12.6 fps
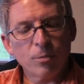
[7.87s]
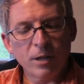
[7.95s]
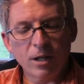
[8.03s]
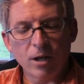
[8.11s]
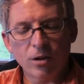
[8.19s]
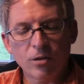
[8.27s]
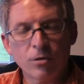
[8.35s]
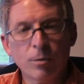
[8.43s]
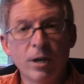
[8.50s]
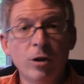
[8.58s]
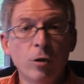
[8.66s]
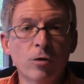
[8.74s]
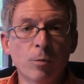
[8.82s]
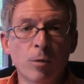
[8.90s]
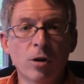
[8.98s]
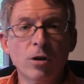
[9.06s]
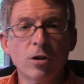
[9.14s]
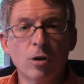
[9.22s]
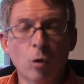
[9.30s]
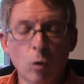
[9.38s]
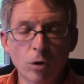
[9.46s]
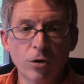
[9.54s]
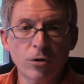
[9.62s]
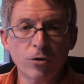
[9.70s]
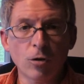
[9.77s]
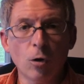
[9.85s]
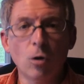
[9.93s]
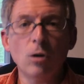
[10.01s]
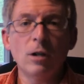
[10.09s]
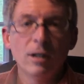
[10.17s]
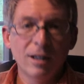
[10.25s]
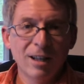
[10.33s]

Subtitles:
because my newest book, A Warrior's Soul,